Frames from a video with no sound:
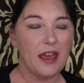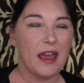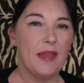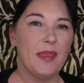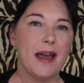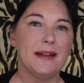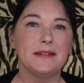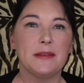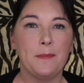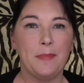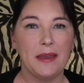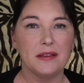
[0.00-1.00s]
And that is
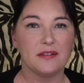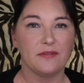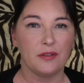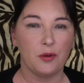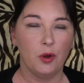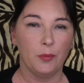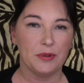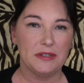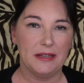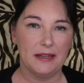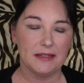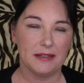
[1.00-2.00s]
the base for the whole
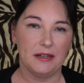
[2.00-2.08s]
proceedings.